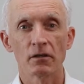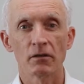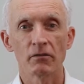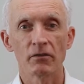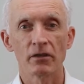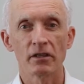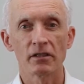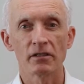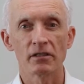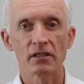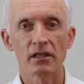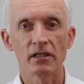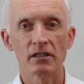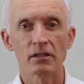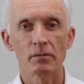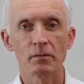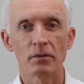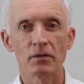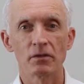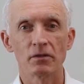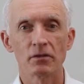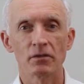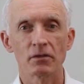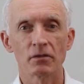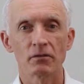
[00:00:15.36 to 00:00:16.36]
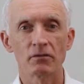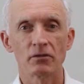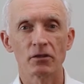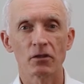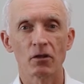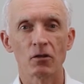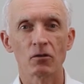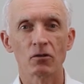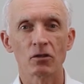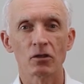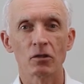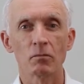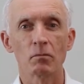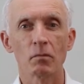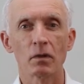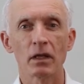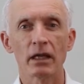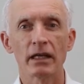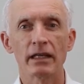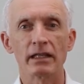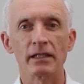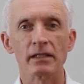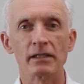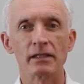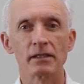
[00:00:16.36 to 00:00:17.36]
of the assessment of shoulder
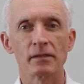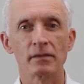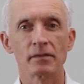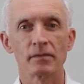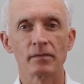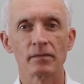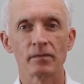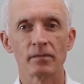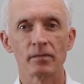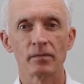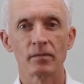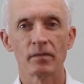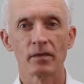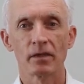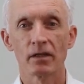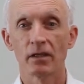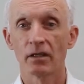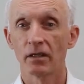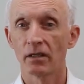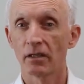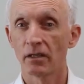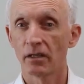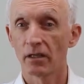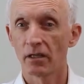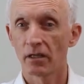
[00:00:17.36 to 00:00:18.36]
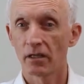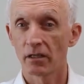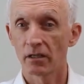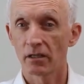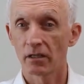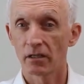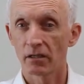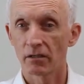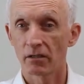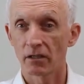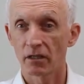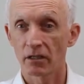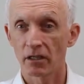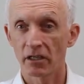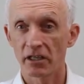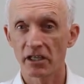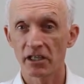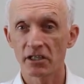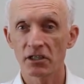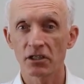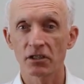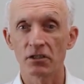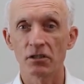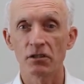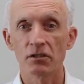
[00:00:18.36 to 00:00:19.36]
complaints. The
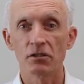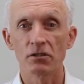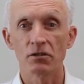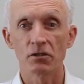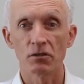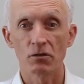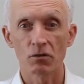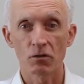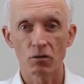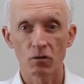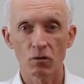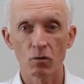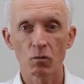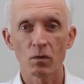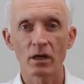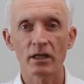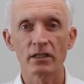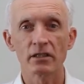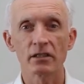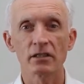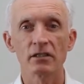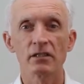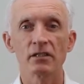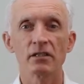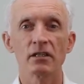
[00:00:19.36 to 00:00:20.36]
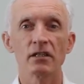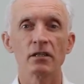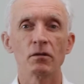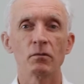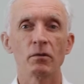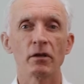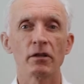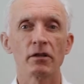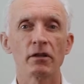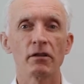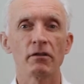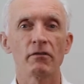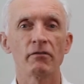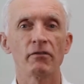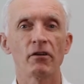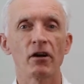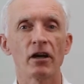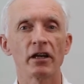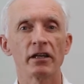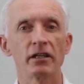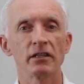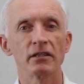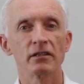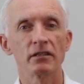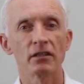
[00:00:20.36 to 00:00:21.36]
clinician should always consider whether the
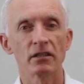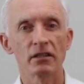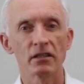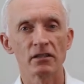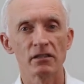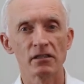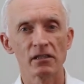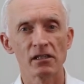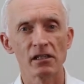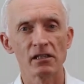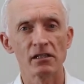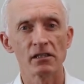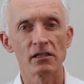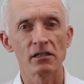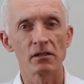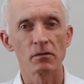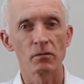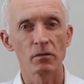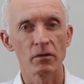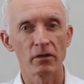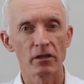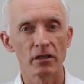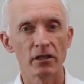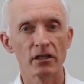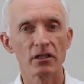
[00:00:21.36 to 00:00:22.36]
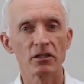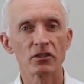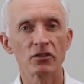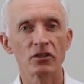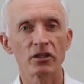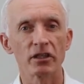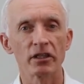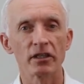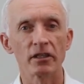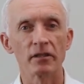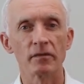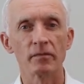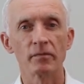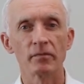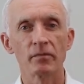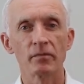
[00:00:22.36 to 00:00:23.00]
findings are consistent with the history.